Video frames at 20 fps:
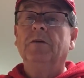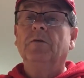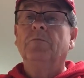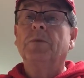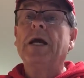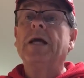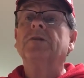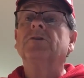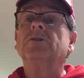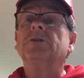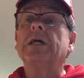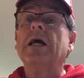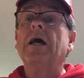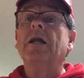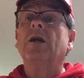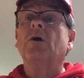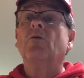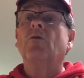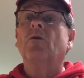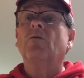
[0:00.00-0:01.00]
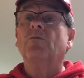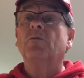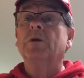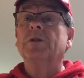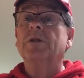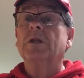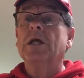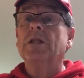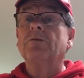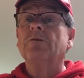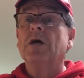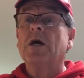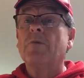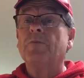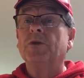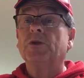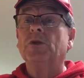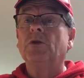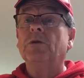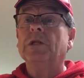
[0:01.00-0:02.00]
Back to Zyler with another
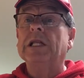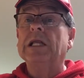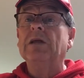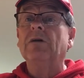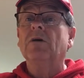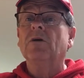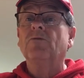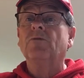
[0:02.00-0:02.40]
opportunity